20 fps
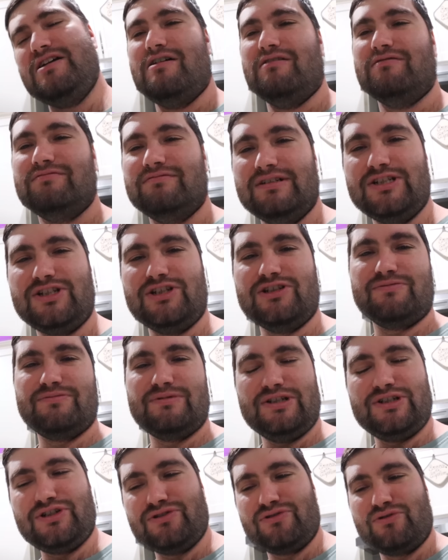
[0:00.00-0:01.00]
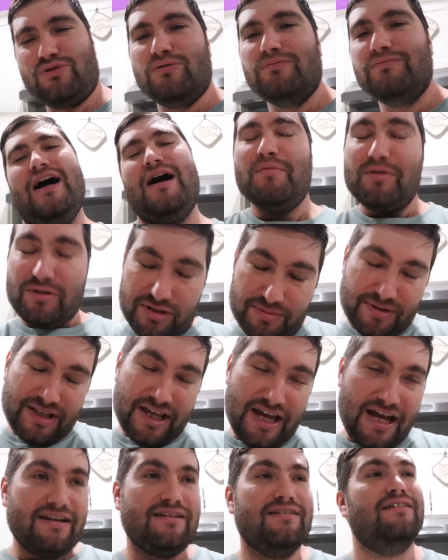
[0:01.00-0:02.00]
know, it's just it's just cool. I'm gonna do some of
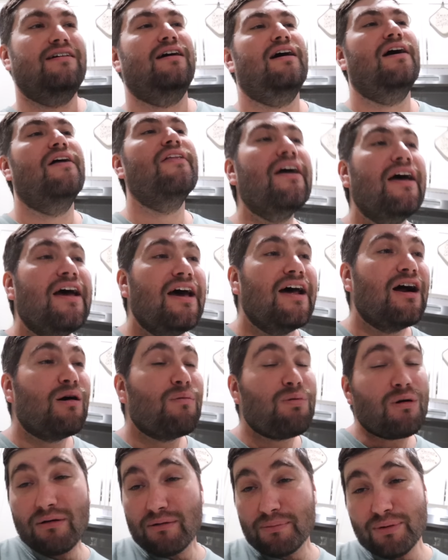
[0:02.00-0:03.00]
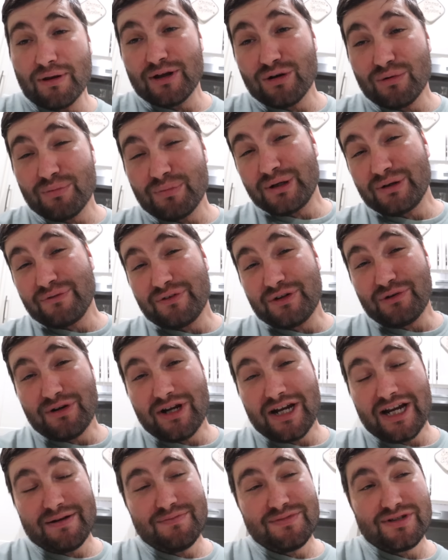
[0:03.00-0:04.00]
that, and then I'll probably play a little bit of video
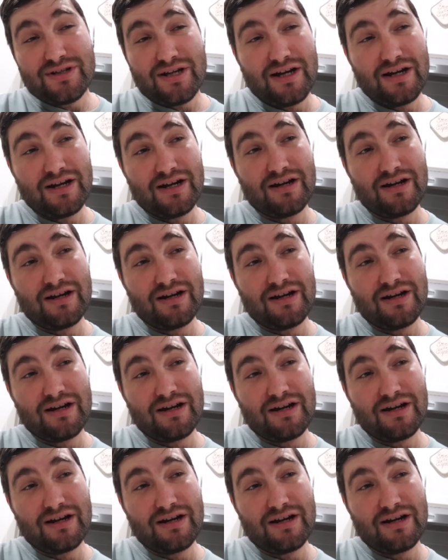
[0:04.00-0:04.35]
games.